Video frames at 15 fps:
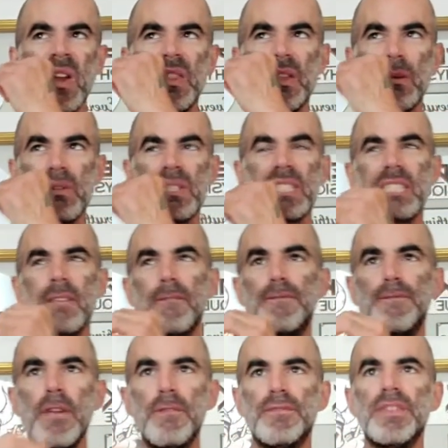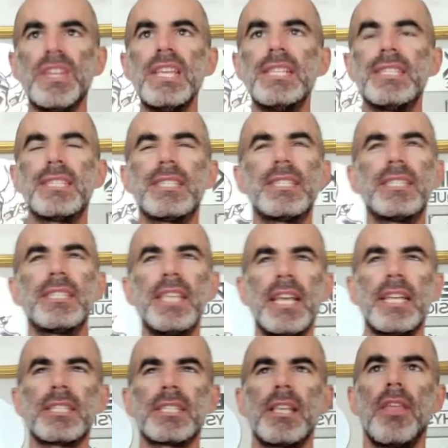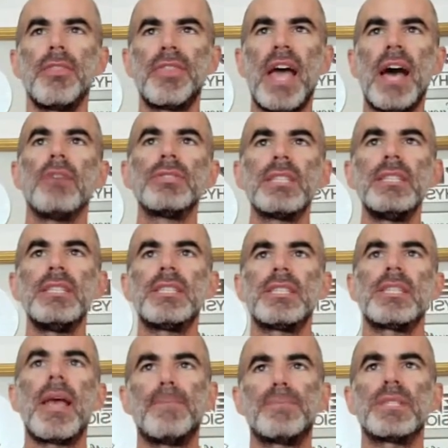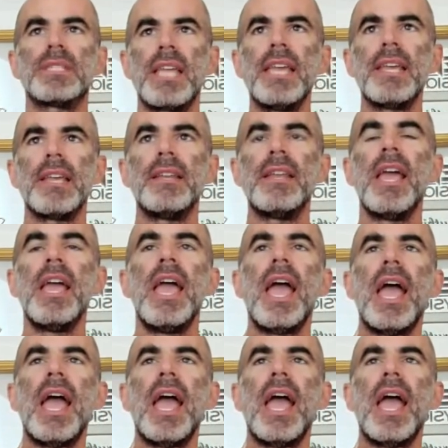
There was 56,000 steps taken